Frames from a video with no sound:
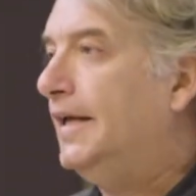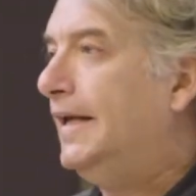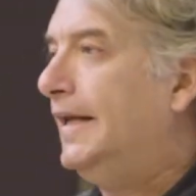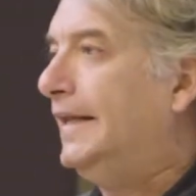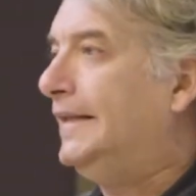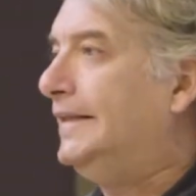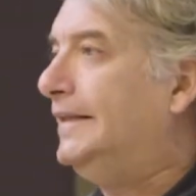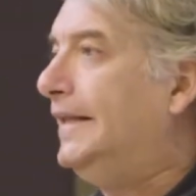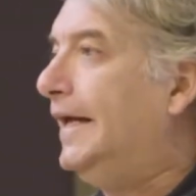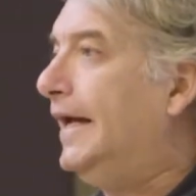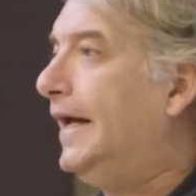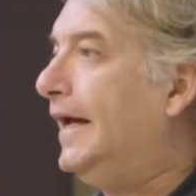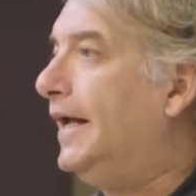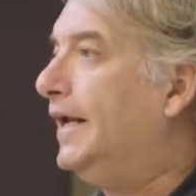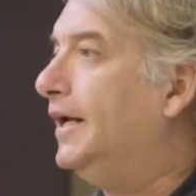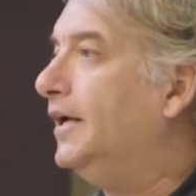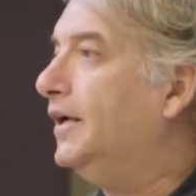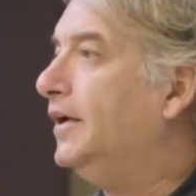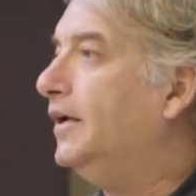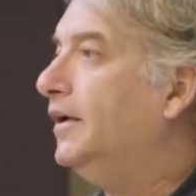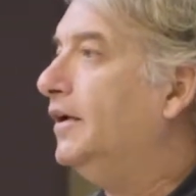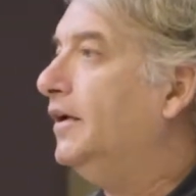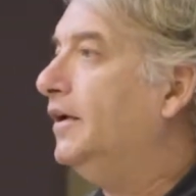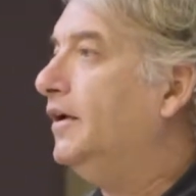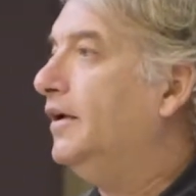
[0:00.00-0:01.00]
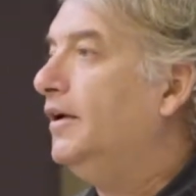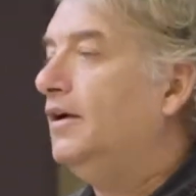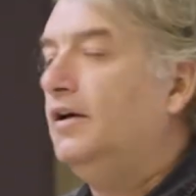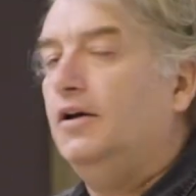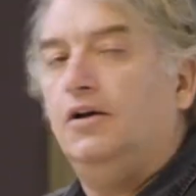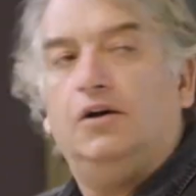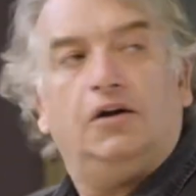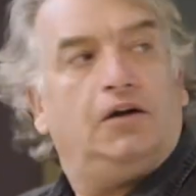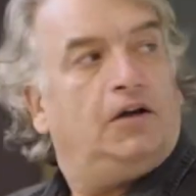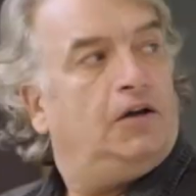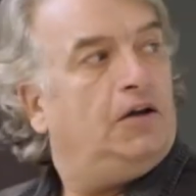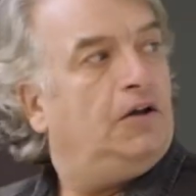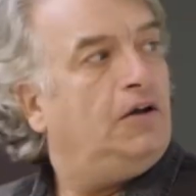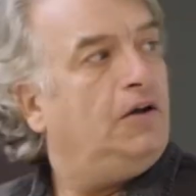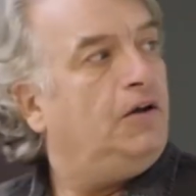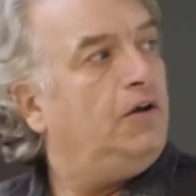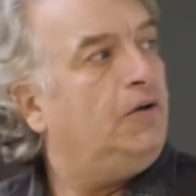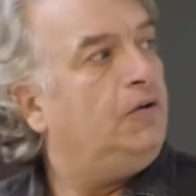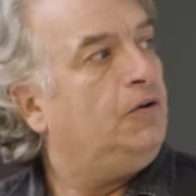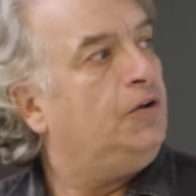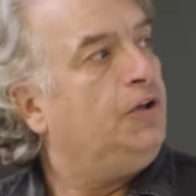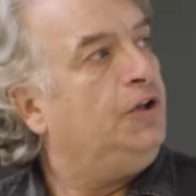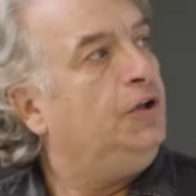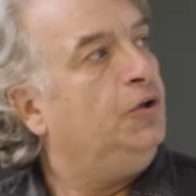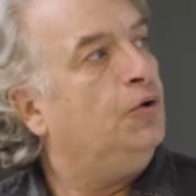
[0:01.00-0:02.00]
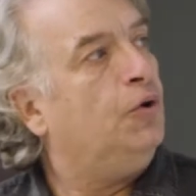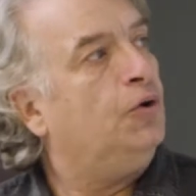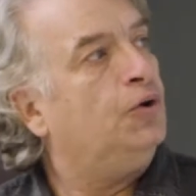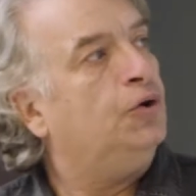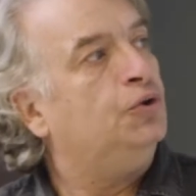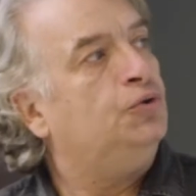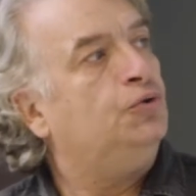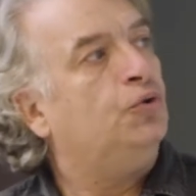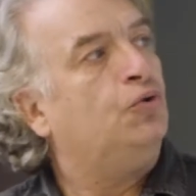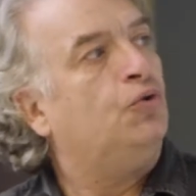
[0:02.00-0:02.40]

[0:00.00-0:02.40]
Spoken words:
then in order to